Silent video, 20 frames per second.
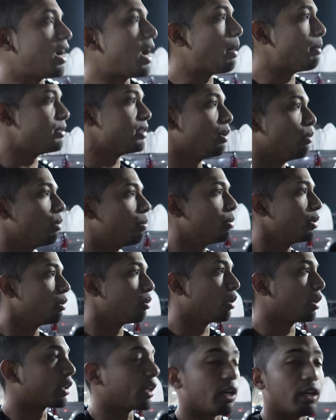I'm done with
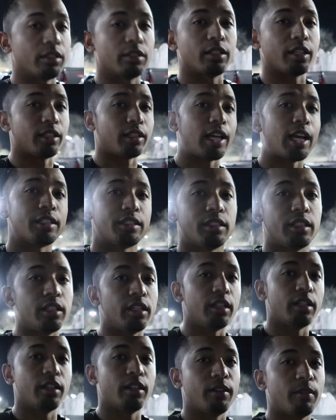pre-workouts, like that's
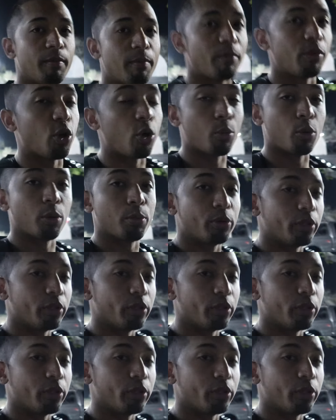it. No more